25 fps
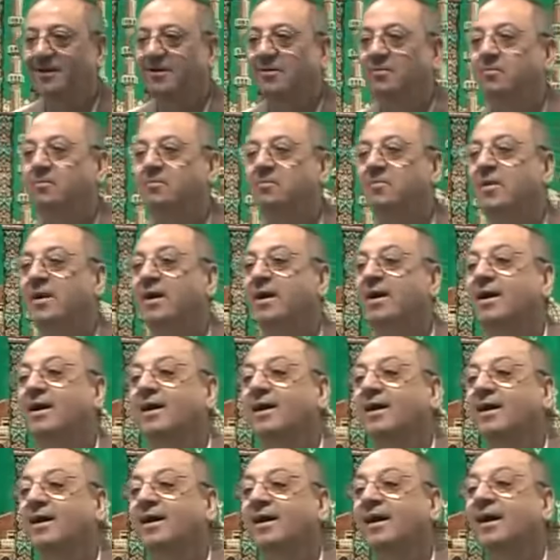
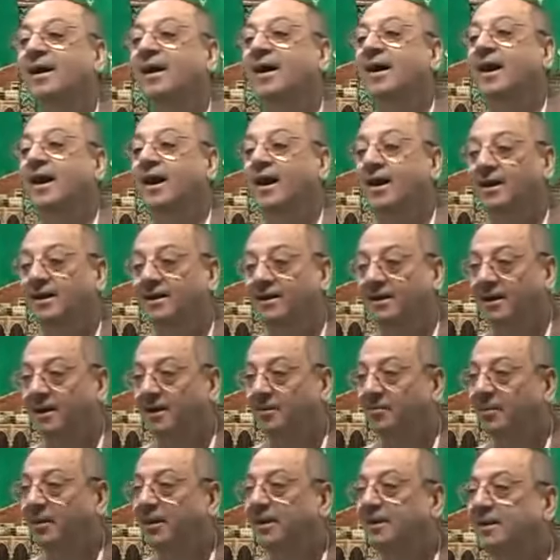Ma
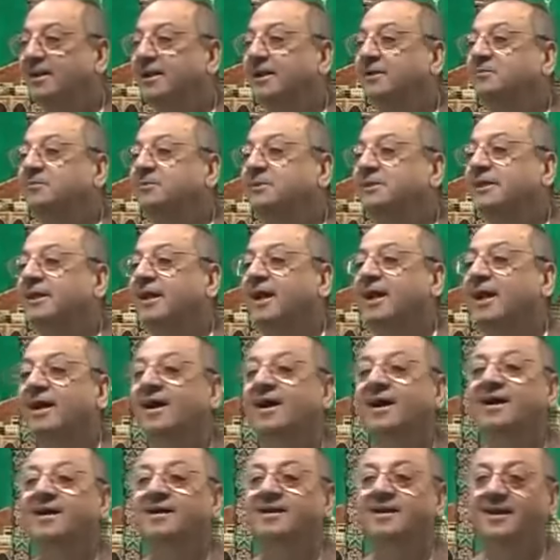akrabal
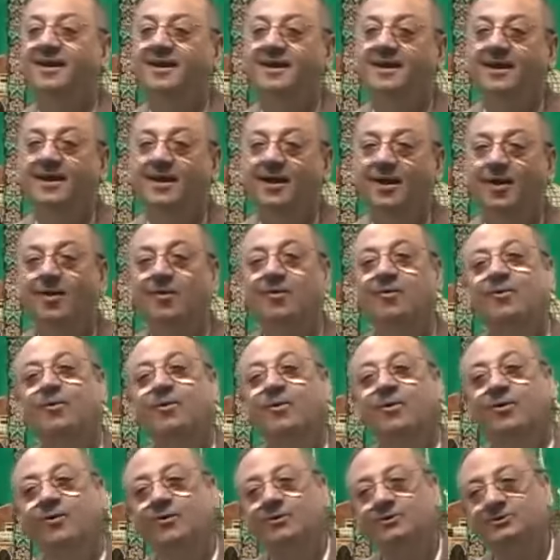imtihana, how
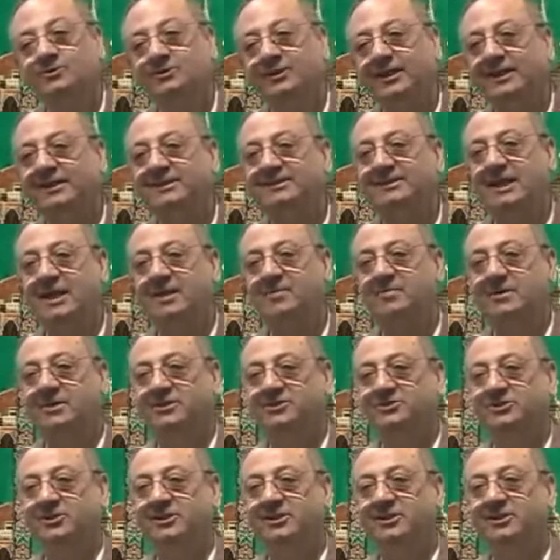close the
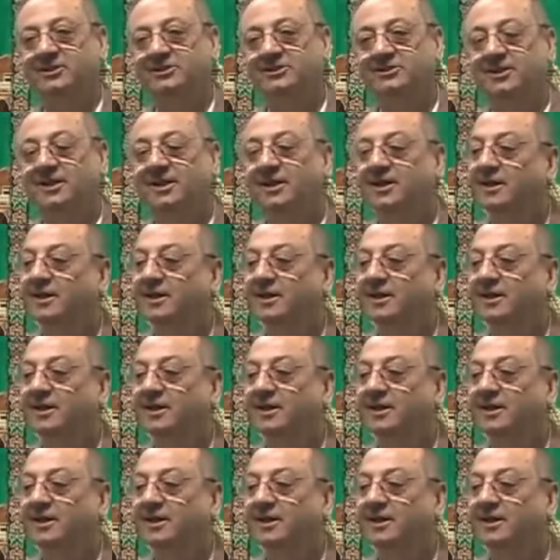examination is.